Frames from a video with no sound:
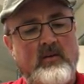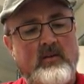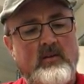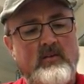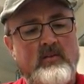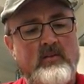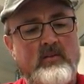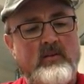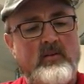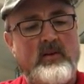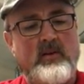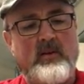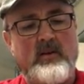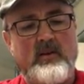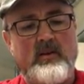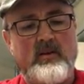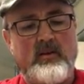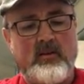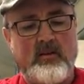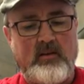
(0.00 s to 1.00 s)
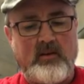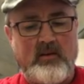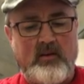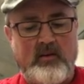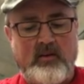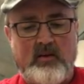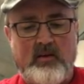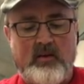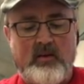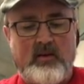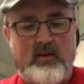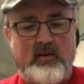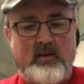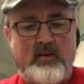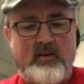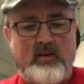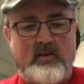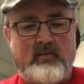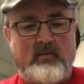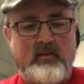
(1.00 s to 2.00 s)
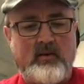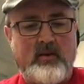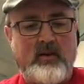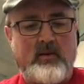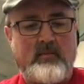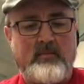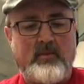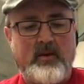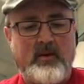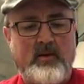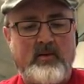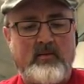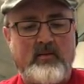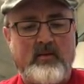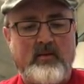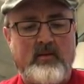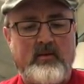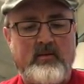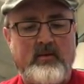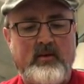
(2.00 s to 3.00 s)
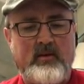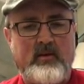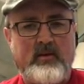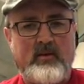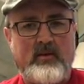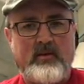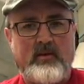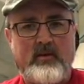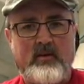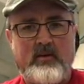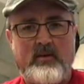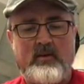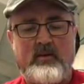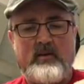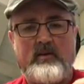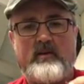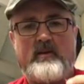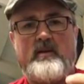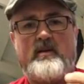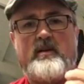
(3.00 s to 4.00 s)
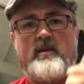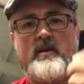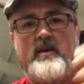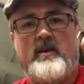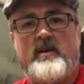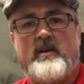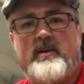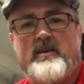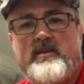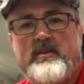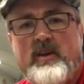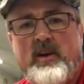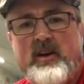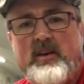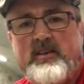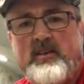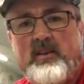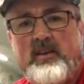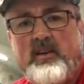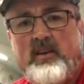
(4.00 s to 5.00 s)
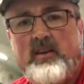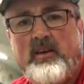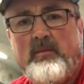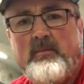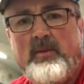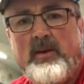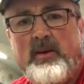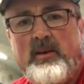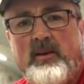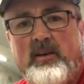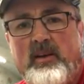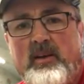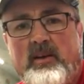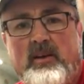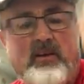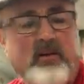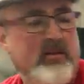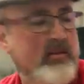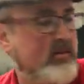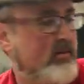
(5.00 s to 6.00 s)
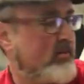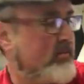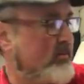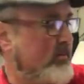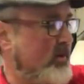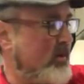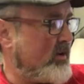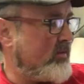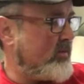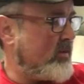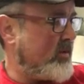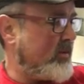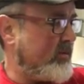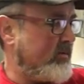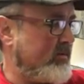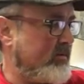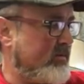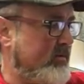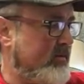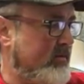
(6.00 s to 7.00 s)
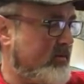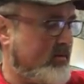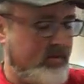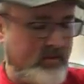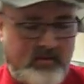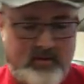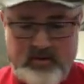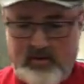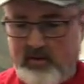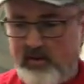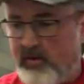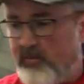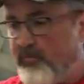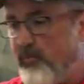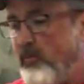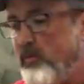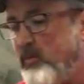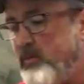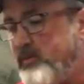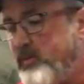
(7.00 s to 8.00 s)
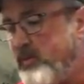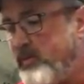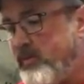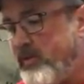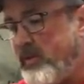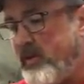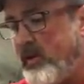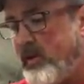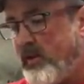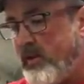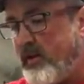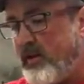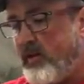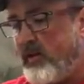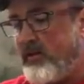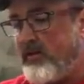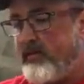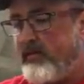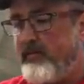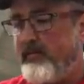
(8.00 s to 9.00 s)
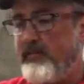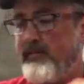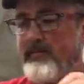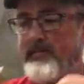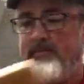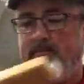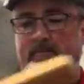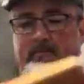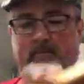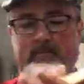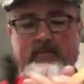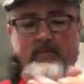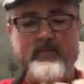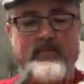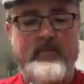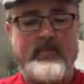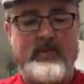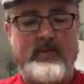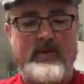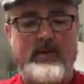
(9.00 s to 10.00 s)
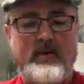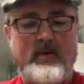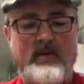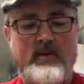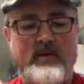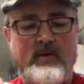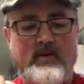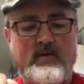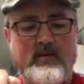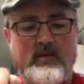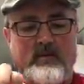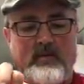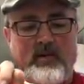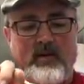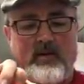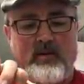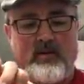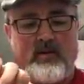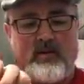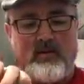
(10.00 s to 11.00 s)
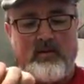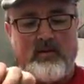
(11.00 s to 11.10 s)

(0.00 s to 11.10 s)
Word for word: This one went in. This one got bent. Oh dear. Tragedy, a bent nail. May have to, we'll deal with that later. In just a minute.